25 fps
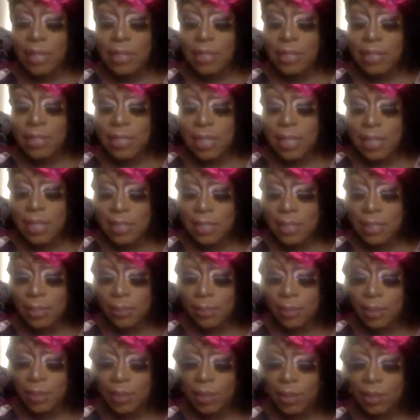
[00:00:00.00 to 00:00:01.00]
to say
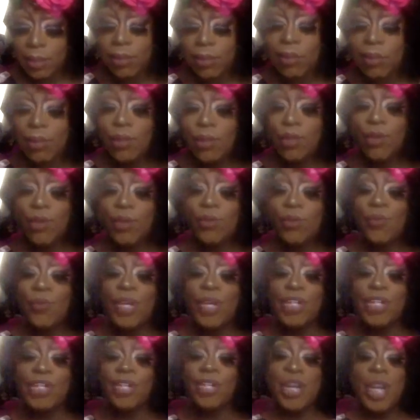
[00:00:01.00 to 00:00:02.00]
something,
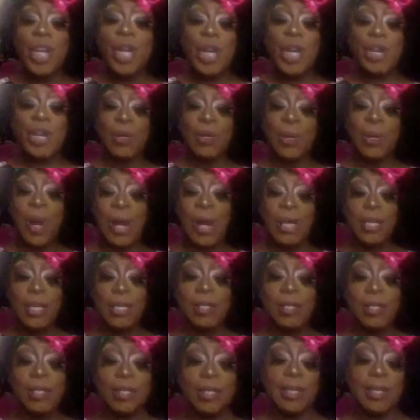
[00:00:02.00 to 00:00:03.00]
raise your hand
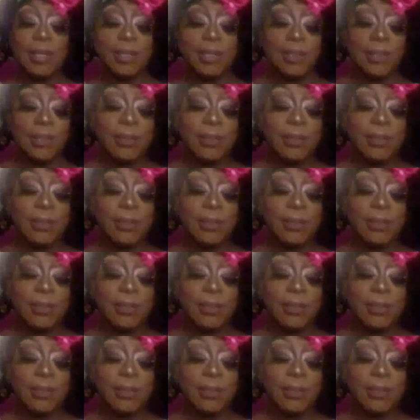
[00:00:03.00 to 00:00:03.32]
quietly.